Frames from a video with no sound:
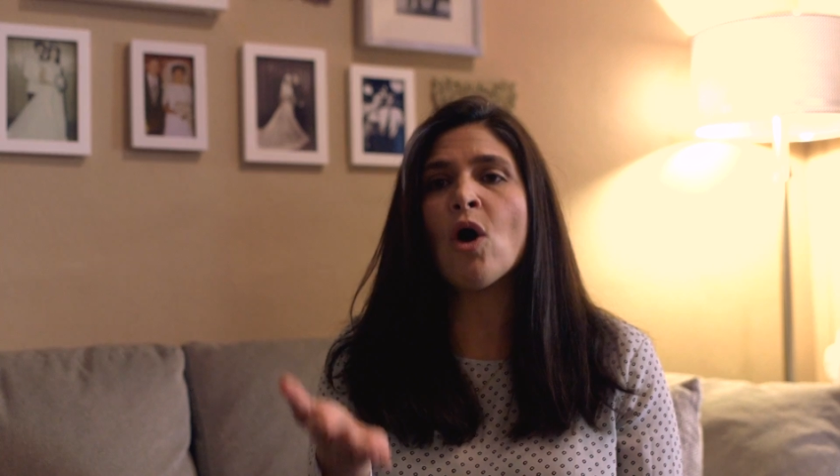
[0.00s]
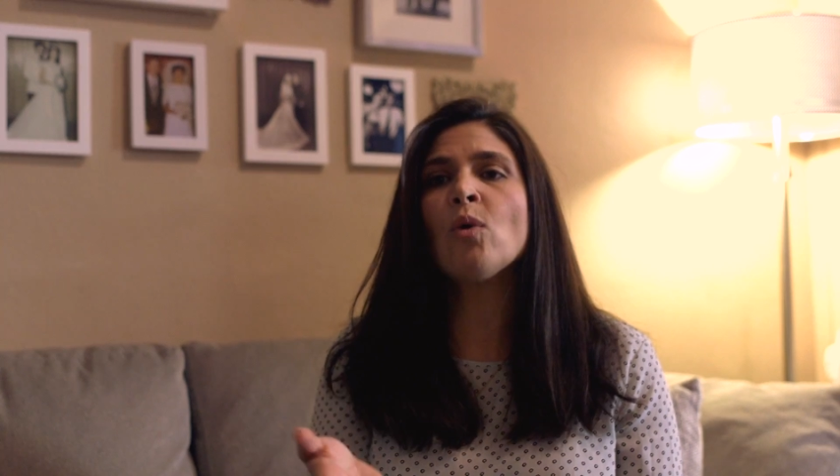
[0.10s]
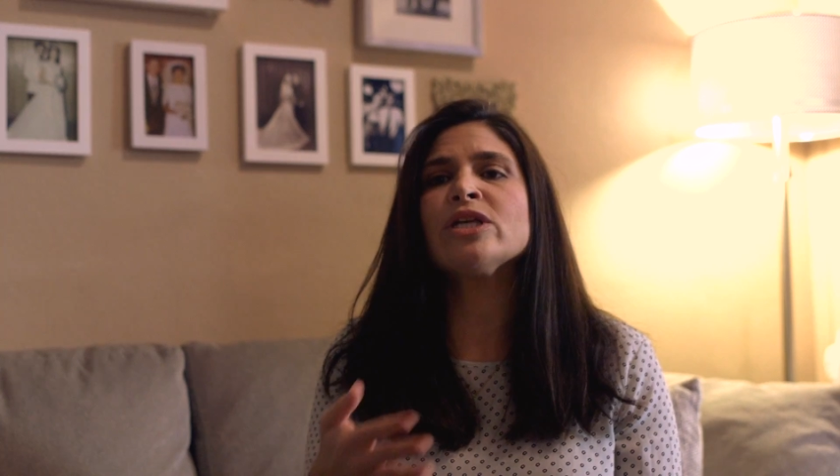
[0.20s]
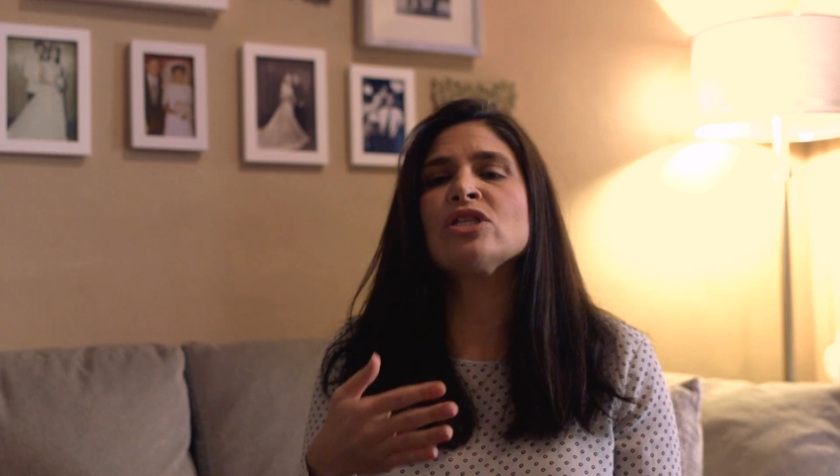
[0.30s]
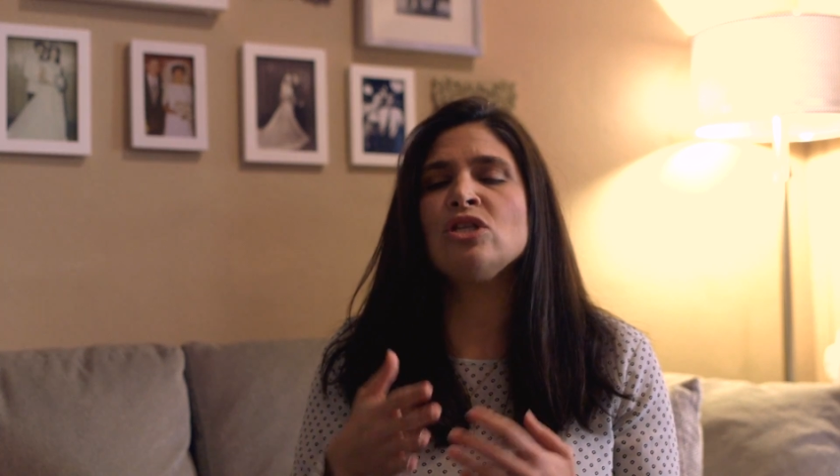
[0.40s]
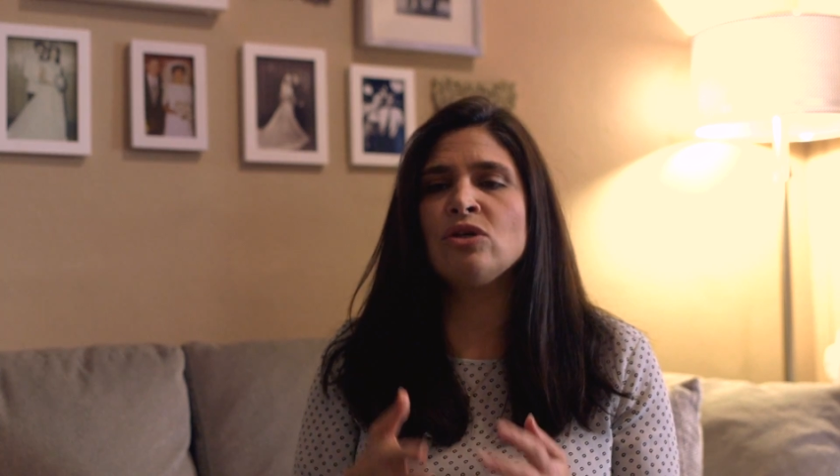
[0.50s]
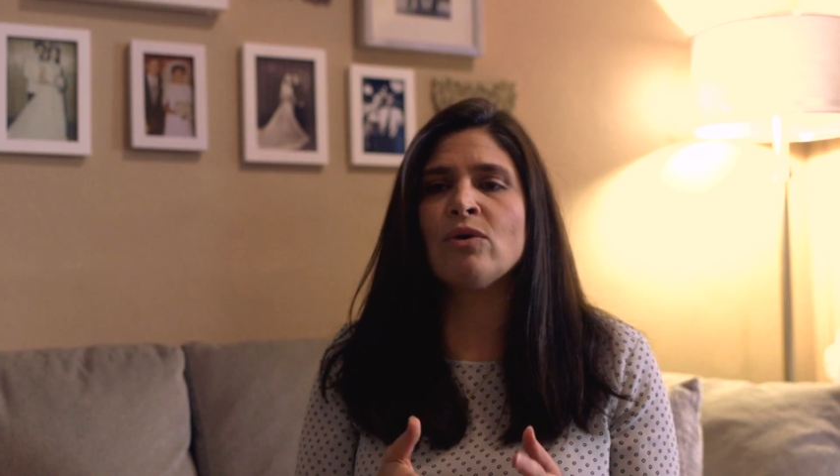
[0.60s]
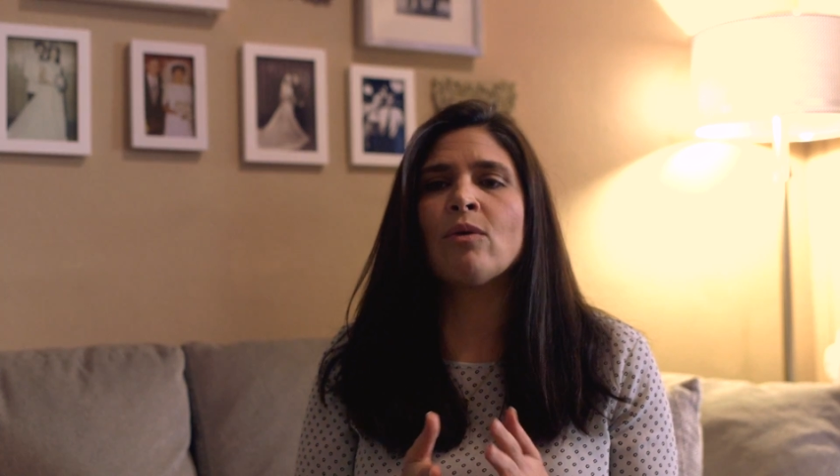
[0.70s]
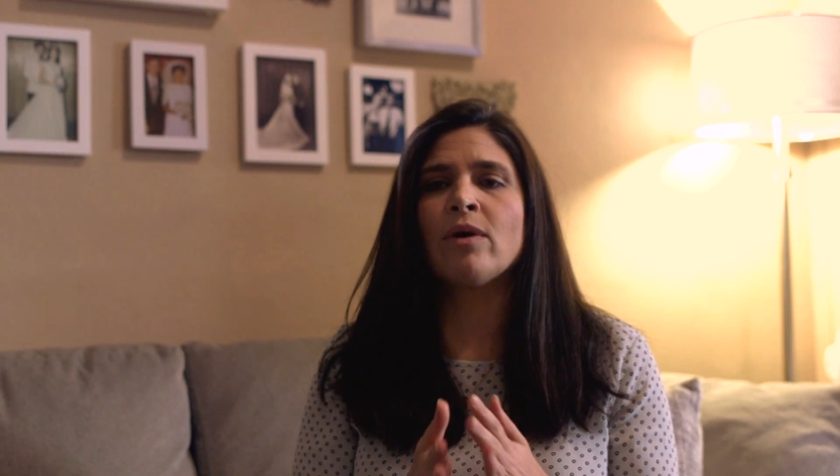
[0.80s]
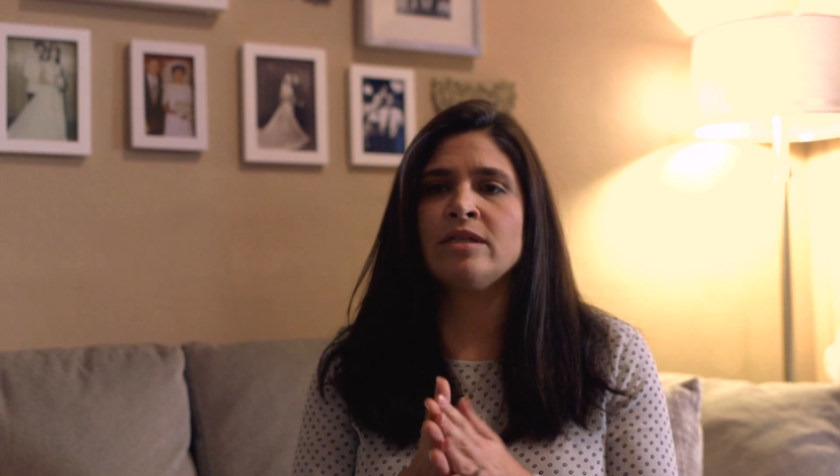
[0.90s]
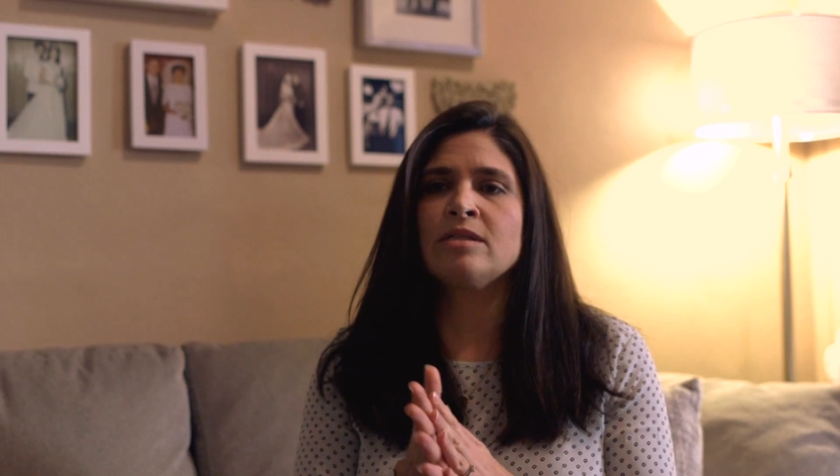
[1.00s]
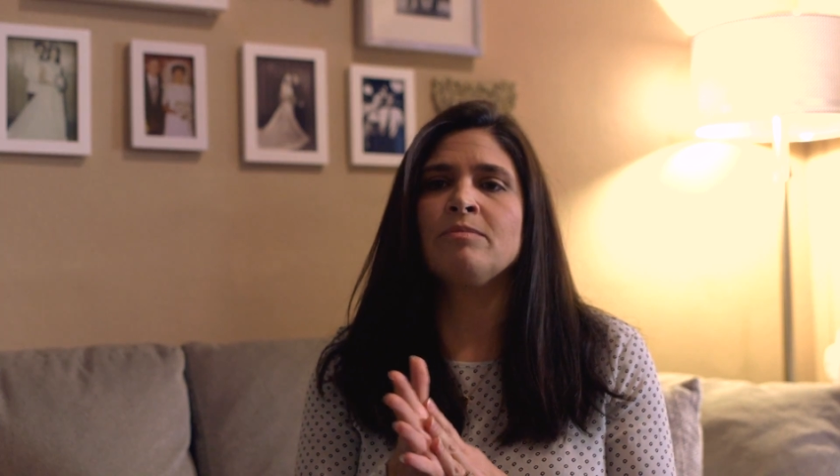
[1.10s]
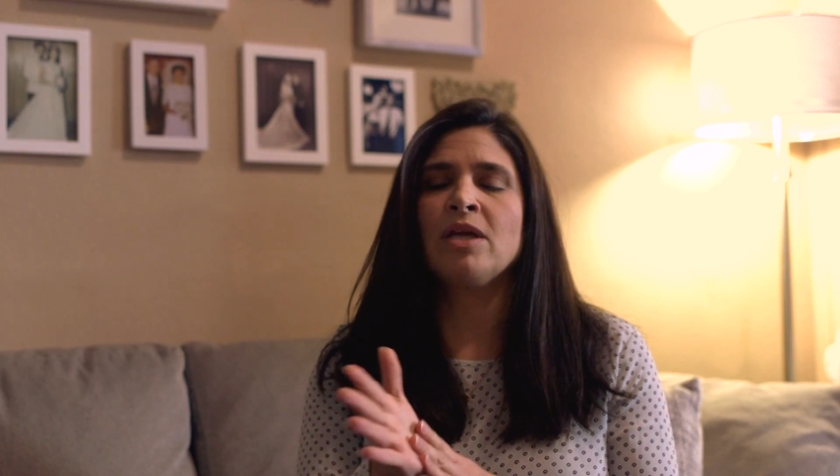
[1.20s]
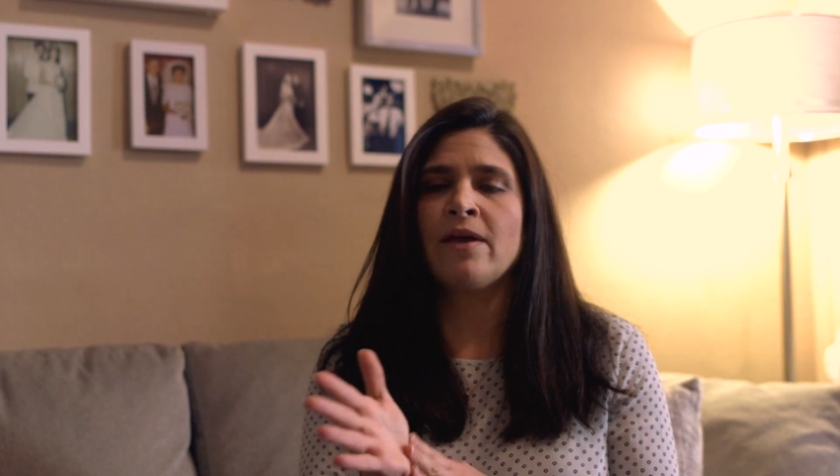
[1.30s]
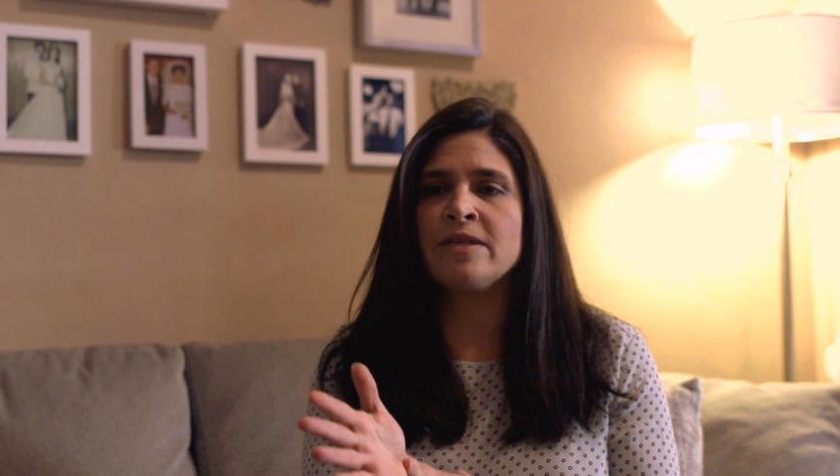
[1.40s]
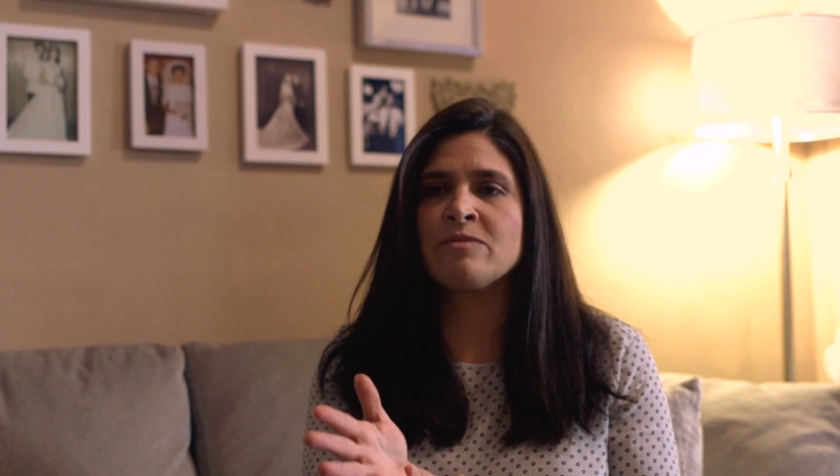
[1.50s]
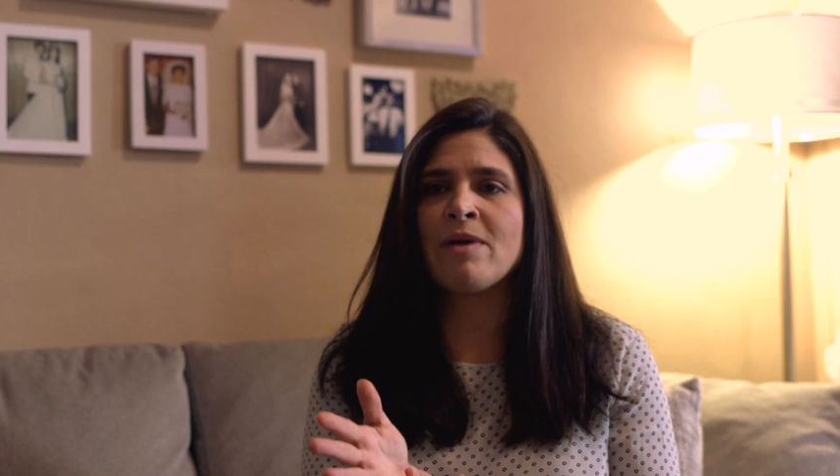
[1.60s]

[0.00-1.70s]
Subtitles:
always knew I wanted to be on this